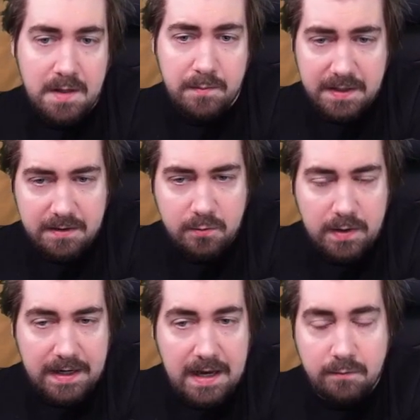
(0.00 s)
But either
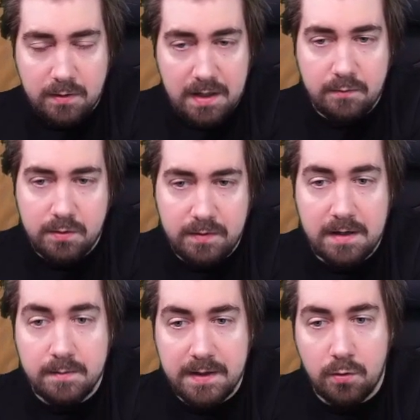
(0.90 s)
way, I would
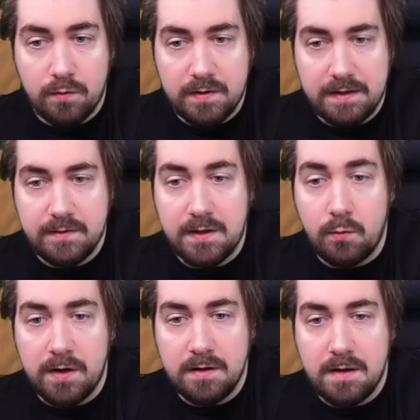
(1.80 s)
recommend overleveling
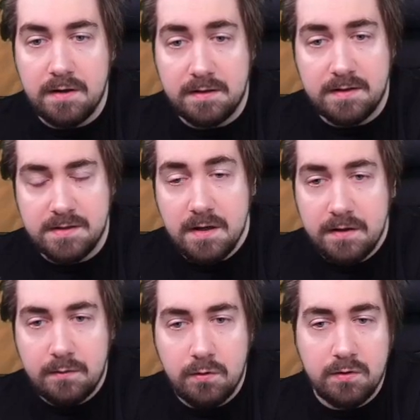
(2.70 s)
quite a lot. There's
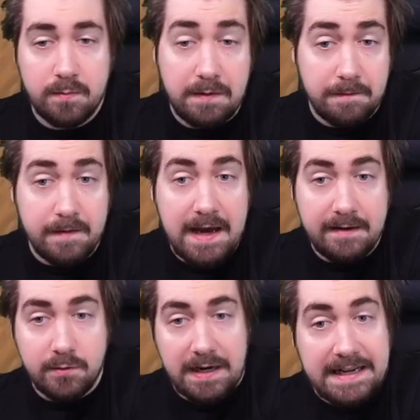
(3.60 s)
nothing wrong with being
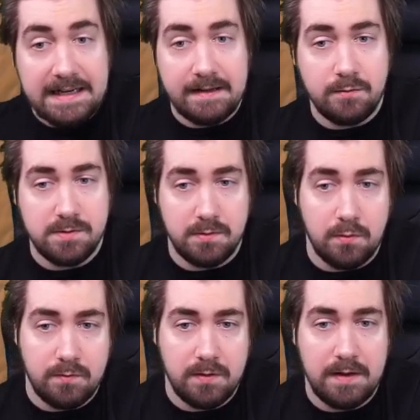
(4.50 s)
5 or 8 levels
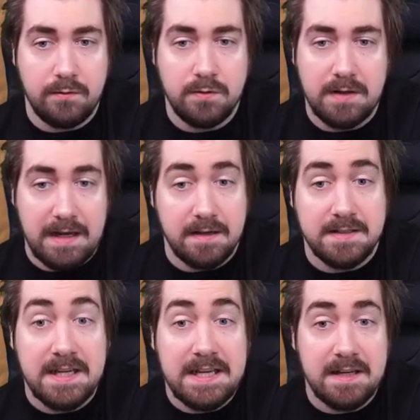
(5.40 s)
overleveled and
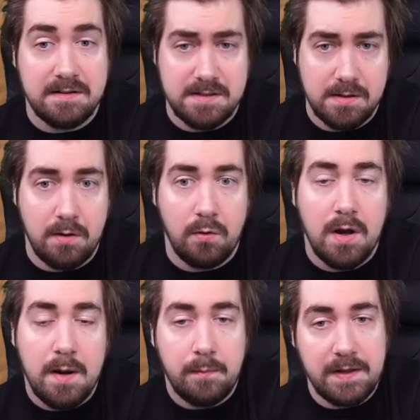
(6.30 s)
taking it slow.
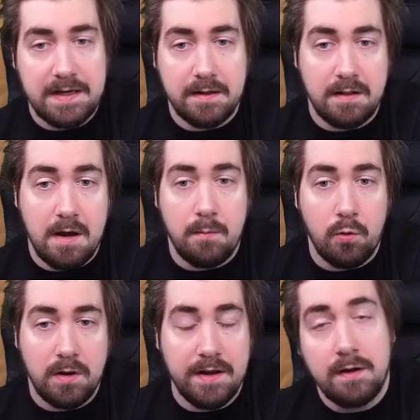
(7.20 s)
Play it a lot
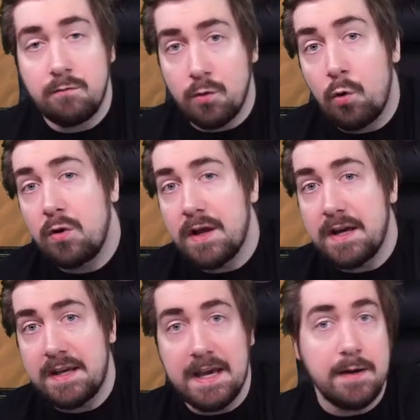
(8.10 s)
more like a
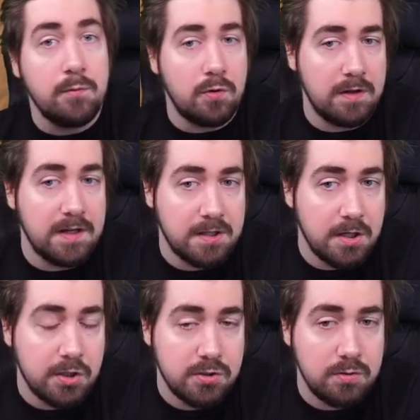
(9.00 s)
roguelike game or like
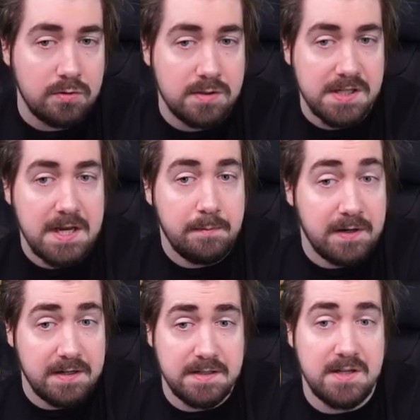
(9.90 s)
Dark Souls, but
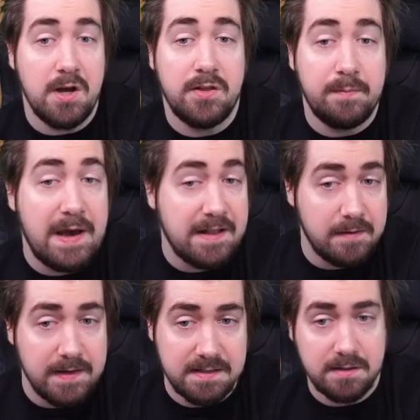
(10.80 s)
it is not the path
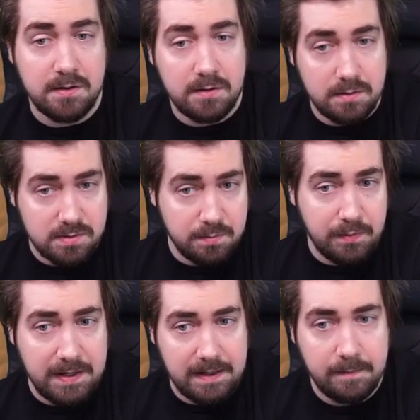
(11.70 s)
of exile you're used to
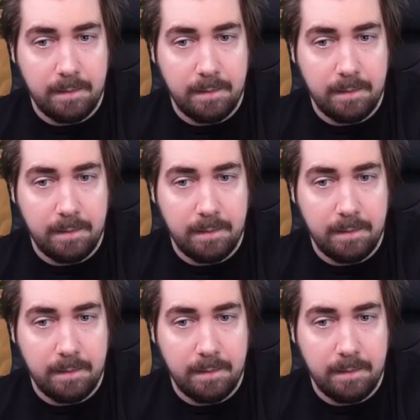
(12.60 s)
playing.